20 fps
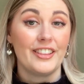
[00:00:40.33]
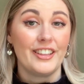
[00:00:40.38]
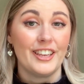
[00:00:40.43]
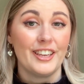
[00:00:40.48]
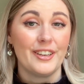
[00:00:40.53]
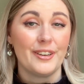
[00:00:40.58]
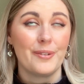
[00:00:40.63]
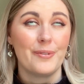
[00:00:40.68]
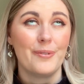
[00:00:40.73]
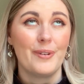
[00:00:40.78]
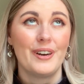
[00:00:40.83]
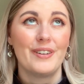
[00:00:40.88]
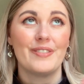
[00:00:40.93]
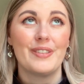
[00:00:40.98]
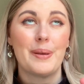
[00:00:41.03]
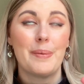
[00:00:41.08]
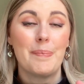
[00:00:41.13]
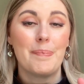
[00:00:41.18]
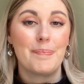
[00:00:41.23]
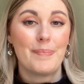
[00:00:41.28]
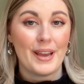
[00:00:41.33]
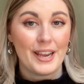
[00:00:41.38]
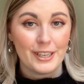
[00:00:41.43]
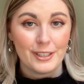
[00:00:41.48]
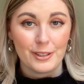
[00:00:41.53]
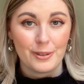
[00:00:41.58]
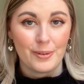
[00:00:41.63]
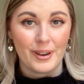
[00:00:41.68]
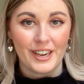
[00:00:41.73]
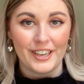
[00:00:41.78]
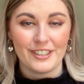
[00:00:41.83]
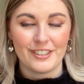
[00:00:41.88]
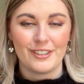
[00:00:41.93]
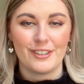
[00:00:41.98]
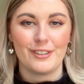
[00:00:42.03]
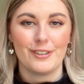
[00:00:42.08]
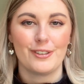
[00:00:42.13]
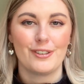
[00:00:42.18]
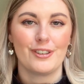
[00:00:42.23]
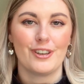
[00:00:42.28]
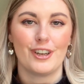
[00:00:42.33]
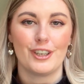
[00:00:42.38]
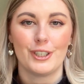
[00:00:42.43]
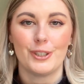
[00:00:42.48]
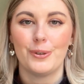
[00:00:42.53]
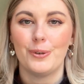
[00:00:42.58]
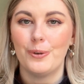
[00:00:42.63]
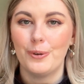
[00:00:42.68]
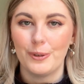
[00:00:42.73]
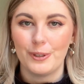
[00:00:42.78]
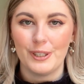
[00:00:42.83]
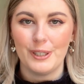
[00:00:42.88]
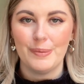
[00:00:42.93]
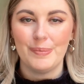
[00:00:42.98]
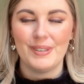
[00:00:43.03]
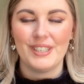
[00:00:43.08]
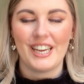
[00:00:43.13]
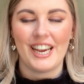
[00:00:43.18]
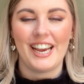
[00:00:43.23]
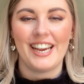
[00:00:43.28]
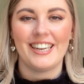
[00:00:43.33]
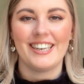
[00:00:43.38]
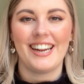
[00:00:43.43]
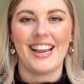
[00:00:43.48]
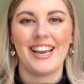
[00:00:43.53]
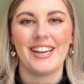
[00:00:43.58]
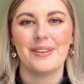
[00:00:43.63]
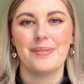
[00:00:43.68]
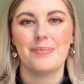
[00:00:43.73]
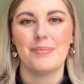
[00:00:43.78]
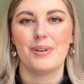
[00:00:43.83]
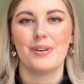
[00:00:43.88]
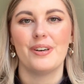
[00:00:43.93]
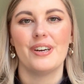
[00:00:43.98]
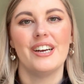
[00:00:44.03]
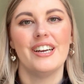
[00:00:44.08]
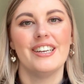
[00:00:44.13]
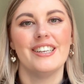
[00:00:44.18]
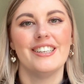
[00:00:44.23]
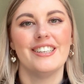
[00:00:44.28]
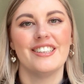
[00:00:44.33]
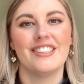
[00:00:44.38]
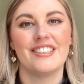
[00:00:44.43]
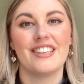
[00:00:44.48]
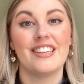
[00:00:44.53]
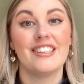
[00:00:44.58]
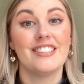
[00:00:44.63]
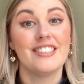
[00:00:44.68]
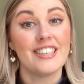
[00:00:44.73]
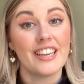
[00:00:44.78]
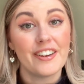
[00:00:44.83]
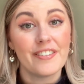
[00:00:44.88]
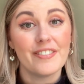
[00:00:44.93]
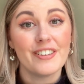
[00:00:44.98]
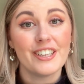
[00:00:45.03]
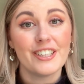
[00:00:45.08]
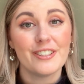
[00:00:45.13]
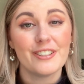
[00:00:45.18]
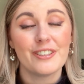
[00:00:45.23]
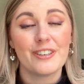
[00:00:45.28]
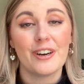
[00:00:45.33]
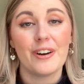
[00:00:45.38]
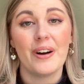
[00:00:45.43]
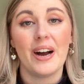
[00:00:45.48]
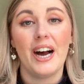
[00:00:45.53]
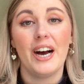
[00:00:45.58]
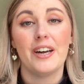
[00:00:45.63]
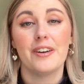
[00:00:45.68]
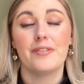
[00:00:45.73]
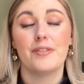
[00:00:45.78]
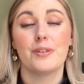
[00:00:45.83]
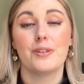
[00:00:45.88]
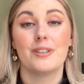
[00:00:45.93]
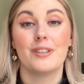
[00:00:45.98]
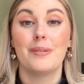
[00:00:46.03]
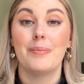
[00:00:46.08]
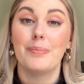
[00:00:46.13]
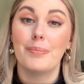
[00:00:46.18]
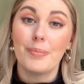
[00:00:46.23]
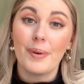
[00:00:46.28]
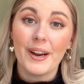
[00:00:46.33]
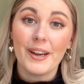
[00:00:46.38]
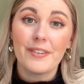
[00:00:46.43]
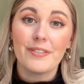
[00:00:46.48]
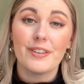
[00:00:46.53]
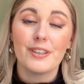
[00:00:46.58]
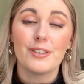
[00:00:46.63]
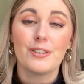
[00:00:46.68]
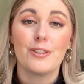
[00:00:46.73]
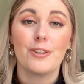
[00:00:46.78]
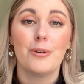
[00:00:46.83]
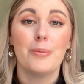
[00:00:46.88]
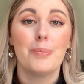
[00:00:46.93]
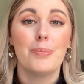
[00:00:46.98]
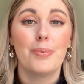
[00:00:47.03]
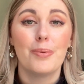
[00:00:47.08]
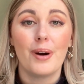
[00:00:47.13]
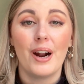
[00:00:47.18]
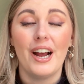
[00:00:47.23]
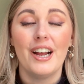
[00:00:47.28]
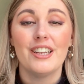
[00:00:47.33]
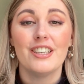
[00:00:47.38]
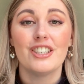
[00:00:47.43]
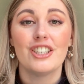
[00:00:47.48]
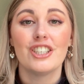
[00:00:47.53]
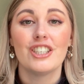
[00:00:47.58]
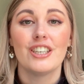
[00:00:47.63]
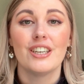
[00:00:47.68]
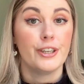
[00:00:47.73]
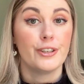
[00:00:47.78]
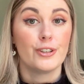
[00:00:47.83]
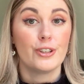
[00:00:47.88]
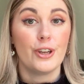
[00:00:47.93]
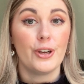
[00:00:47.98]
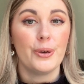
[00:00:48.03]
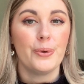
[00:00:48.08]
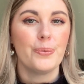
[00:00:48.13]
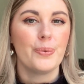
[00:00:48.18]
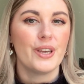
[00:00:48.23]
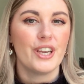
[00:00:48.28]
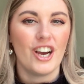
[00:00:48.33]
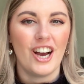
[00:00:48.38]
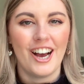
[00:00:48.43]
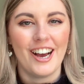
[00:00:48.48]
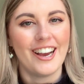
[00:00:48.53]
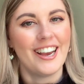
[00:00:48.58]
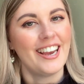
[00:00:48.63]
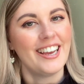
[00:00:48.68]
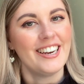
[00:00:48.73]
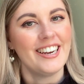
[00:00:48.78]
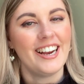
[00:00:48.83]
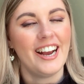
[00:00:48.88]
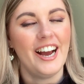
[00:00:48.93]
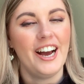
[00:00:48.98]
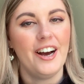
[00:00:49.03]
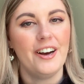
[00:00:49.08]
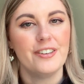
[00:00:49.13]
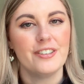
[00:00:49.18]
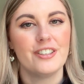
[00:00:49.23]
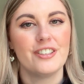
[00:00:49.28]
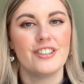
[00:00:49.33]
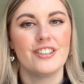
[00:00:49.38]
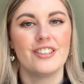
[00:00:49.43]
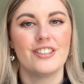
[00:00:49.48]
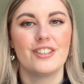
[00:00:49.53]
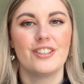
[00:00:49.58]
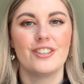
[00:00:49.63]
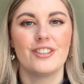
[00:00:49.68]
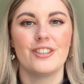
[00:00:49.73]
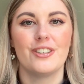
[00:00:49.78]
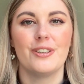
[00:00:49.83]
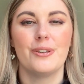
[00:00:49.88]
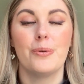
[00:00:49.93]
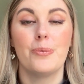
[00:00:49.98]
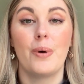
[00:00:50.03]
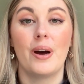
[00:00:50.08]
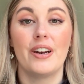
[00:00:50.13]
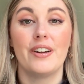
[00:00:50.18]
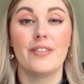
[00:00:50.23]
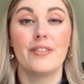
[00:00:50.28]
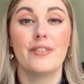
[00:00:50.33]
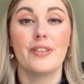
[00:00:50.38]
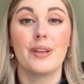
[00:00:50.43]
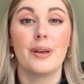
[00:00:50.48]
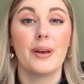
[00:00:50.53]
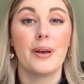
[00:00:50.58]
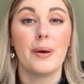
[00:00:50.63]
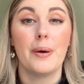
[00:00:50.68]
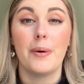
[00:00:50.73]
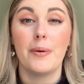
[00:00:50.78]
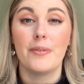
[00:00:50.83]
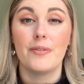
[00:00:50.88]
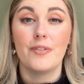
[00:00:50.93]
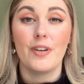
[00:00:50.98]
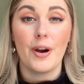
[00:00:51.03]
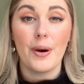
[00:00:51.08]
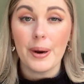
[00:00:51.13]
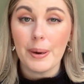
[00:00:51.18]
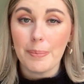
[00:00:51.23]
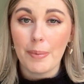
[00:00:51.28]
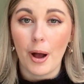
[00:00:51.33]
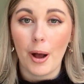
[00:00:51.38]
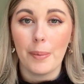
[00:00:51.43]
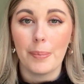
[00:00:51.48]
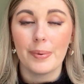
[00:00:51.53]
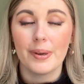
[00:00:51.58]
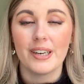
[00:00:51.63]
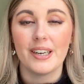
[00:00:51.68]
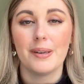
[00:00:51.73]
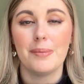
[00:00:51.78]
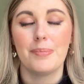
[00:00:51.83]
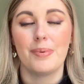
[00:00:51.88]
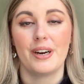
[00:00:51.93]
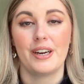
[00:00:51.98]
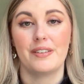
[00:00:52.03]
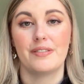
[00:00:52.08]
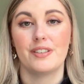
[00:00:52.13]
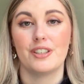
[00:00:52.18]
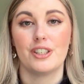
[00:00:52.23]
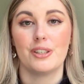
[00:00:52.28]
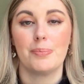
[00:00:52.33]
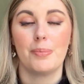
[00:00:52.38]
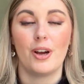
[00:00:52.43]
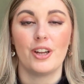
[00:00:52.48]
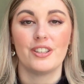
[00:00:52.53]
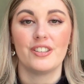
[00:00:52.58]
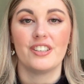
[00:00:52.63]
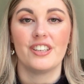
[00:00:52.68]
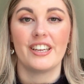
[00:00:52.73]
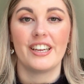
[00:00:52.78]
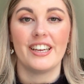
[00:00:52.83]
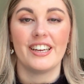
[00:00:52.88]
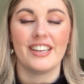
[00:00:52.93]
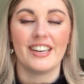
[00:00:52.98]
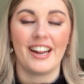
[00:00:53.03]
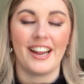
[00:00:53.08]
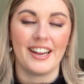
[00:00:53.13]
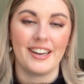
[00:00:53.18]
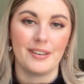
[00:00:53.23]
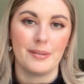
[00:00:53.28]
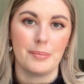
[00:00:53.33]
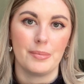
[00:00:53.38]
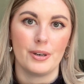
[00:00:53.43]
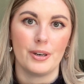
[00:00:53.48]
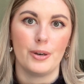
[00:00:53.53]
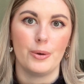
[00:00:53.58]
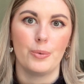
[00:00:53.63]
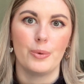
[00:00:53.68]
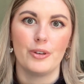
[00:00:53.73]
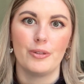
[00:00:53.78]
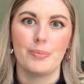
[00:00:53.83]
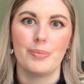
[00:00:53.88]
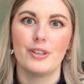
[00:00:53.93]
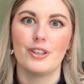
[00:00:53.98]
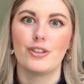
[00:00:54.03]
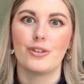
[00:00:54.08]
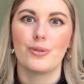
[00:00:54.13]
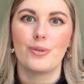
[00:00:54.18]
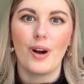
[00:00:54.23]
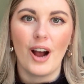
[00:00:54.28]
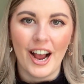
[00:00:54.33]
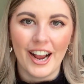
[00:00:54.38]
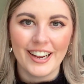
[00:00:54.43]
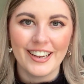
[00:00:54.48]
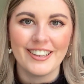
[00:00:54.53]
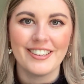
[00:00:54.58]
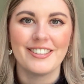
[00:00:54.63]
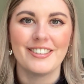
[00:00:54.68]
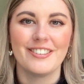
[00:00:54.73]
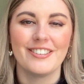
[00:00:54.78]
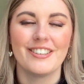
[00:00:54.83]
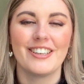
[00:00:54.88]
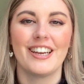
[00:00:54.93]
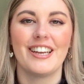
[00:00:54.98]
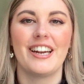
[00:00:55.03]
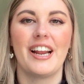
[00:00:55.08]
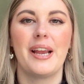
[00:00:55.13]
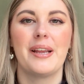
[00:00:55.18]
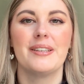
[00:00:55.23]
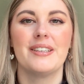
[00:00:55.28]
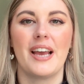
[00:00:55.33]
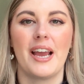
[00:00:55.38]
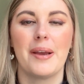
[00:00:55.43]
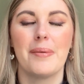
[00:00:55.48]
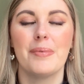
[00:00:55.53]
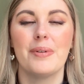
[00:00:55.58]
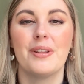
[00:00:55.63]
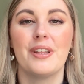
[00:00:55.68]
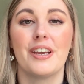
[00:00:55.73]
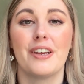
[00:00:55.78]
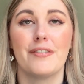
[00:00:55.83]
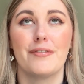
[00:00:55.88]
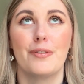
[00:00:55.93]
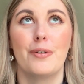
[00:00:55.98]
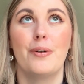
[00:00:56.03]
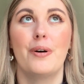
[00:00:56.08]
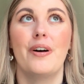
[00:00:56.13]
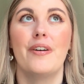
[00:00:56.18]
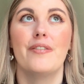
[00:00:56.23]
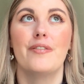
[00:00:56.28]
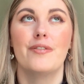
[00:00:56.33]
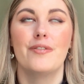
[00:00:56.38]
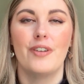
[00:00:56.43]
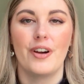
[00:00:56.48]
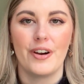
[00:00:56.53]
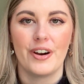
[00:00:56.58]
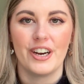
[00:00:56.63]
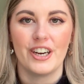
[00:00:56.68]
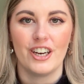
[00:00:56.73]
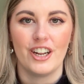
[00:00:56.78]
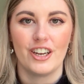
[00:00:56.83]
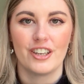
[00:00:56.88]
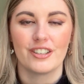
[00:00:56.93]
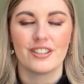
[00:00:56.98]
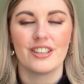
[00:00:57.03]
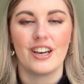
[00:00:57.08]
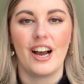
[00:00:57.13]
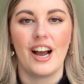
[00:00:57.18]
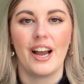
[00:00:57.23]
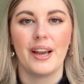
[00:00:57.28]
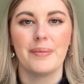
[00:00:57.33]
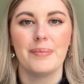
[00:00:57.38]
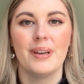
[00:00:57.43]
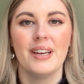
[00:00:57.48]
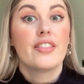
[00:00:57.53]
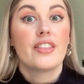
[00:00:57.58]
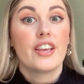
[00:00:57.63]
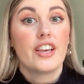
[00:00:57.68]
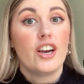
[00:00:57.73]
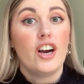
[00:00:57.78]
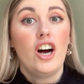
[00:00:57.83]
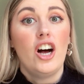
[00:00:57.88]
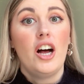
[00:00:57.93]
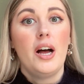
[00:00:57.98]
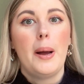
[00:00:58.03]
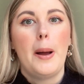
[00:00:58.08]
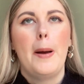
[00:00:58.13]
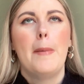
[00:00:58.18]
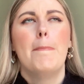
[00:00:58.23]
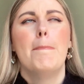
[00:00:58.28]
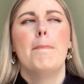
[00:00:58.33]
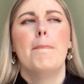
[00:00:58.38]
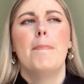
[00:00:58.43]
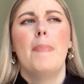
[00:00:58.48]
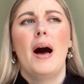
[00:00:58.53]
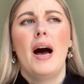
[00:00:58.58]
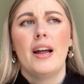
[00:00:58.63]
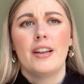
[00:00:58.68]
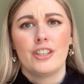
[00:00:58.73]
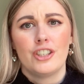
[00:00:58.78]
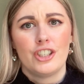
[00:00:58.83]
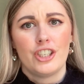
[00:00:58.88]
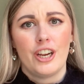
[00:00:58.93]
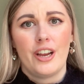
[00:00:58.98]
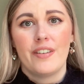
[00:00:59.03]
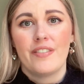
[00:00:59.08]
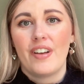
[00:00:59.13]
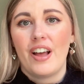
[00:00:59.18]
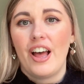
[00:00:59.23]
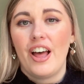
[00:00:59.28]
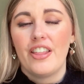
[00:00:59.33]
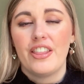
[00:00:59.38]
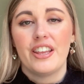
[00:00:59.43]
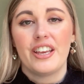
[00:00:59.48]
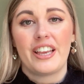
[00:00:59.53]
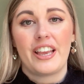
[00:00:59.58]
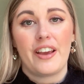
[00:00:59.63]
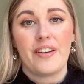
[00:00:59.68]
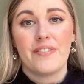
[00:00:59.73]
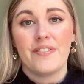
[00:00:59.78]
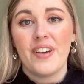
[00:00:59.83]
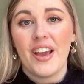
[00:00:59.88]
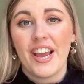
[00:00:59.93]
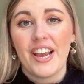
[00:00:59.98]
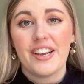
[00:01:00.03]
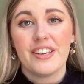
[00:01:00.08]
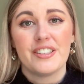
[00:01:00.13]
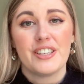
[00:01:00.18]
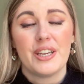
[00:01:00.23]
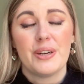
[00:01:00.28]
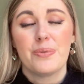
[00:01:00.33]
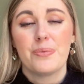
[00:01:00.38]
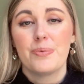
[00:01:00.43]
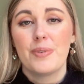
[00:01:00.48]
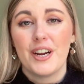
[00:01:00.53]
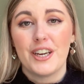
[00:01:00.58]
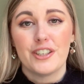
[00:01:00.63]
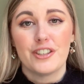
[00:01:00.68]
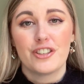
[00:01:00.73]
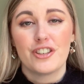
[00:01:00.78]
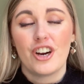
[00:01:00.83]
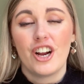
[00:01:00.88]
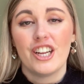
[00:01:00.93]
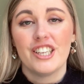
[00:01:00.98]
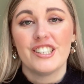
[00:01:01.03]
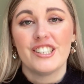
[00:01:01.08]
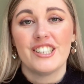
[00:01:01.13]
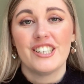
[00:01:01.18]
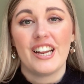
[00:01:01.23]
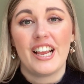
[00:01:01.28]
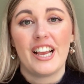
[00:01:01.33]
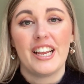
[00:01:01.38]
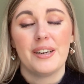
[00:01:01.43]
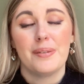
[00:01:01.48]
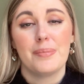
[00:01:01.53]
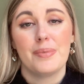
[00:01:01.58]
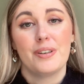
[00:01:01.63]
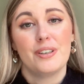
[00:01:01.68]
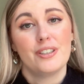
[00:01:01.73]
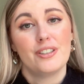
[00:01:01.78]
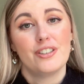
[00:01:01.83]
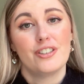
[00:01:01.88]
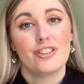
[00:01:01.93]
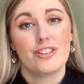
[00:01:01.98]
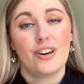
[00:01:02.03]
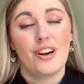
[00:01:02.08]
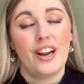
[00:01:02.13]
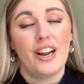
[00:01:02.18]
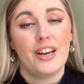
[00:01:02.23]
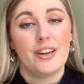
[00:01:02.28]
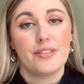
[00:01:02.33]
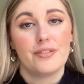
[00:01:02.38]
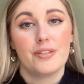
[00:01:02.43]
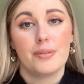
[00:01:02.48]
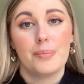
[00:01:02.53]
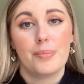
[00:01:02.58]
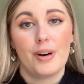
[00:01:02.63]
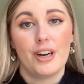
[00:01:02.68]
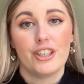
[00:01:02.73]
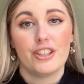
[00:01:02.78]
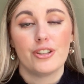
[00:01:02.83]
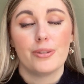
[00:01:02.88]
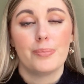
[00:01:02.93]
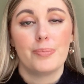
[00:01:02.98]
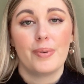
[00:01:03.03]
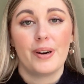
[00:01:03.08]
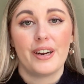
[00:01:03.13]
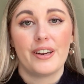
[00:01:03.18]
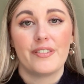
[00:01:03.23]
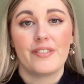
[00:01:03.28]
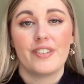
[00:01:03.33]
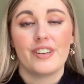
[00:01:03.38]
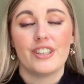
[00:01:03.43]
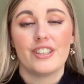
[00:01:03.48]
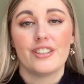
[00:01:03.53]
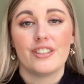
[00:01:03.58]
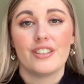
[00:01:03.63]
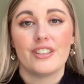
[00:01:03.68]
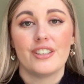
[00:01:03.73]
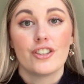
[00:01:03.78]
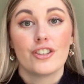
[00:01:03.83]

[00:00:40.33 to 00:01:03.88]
think one of the best ways to start your autumn day in Edinburgh is definitely to go out for some breakfast or brunch. So we are heading out to one of the very popular breakfast spots here in Edinburgh. We've been trying to get a table there for a very long time. There are a bunch of other cafes and restaurants in Edinburgh to try out for brunch or breakfast.